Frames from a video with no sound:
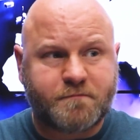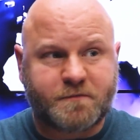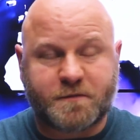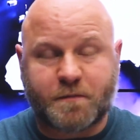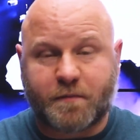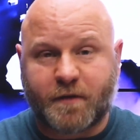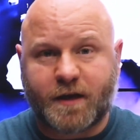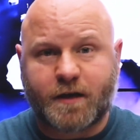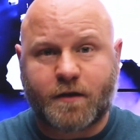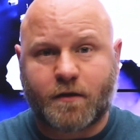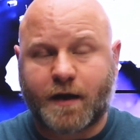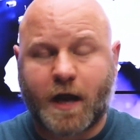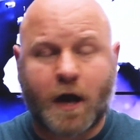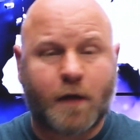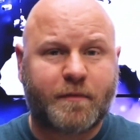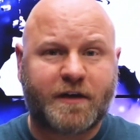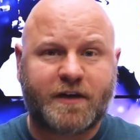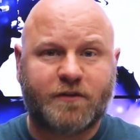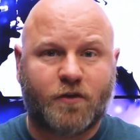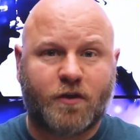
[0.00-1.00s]
depending on
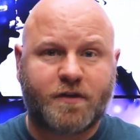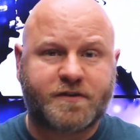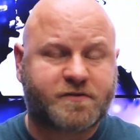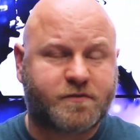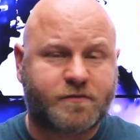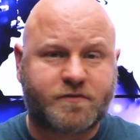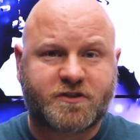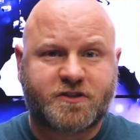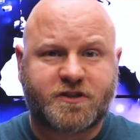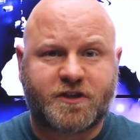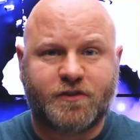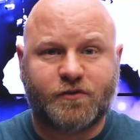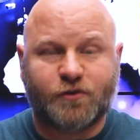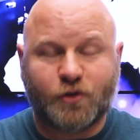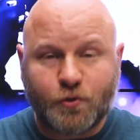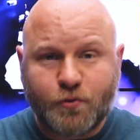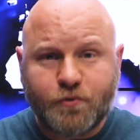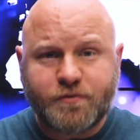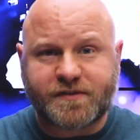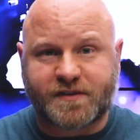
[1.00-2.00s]
how many lawsuits she
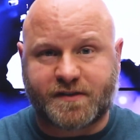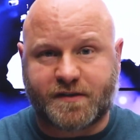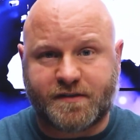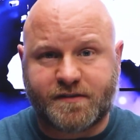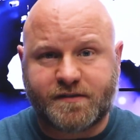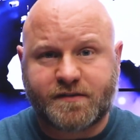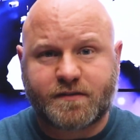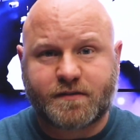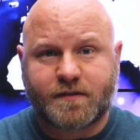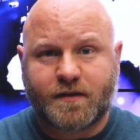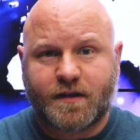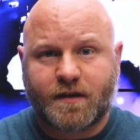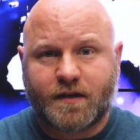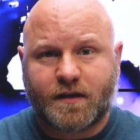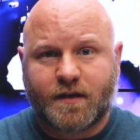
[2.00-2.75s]
loses,